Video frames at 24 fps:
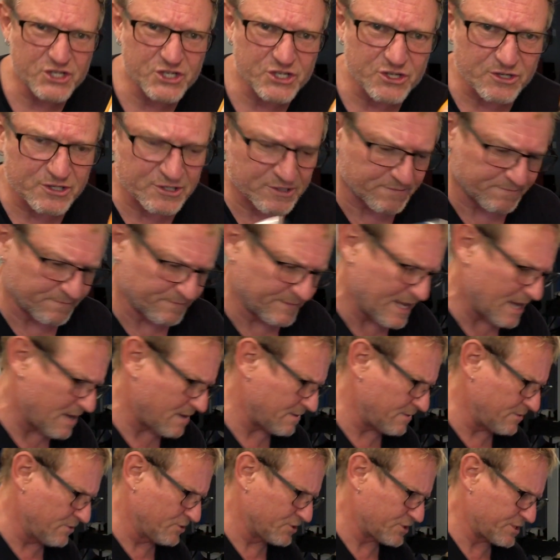juice. Now,
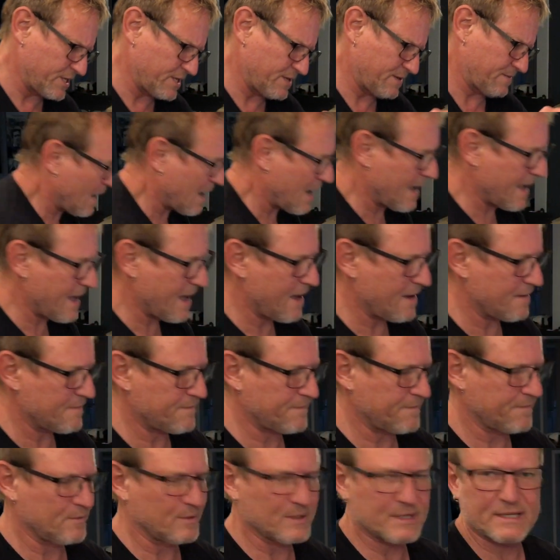usually I
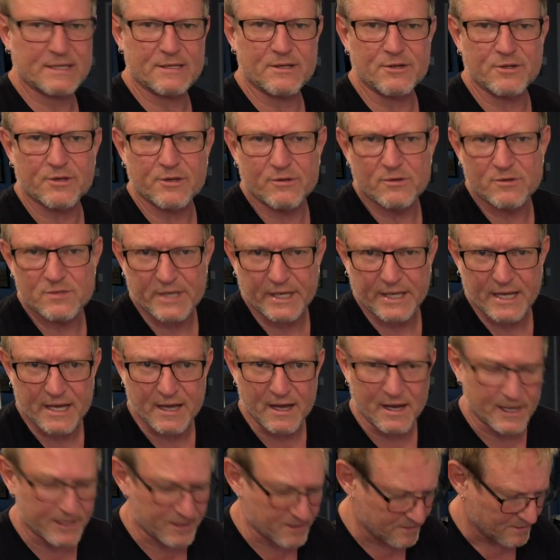have, well, you can use any
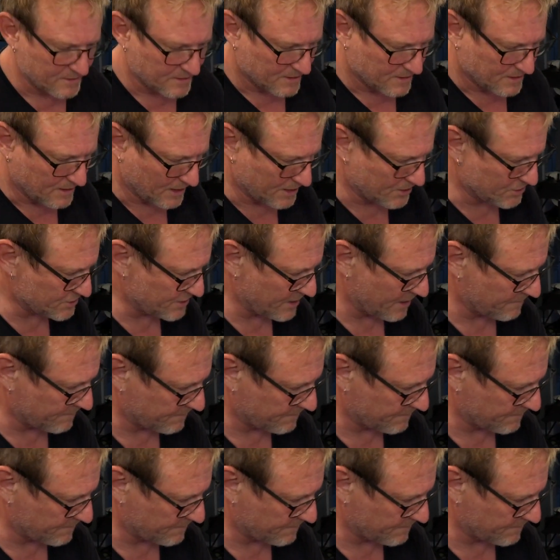kind. I usually have